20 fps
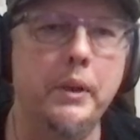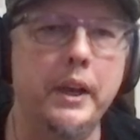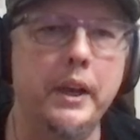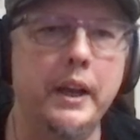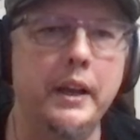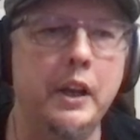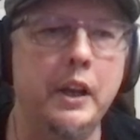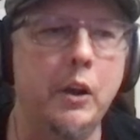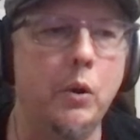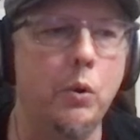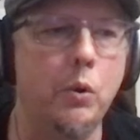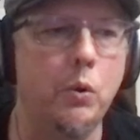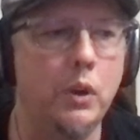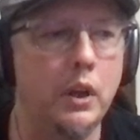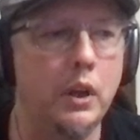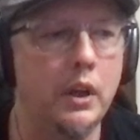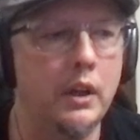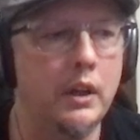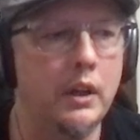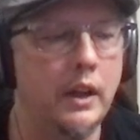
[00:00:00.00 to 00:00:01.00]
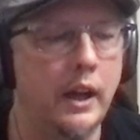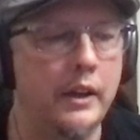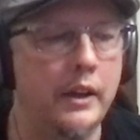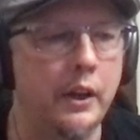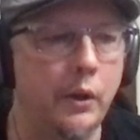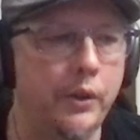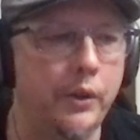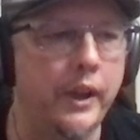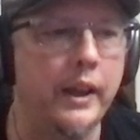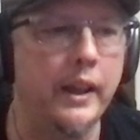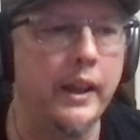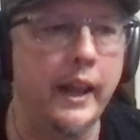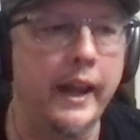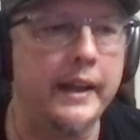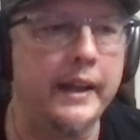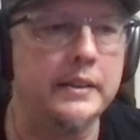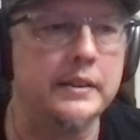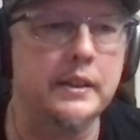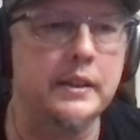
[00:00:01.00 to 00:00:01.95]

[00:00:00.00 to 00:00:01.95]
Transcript: And I know that last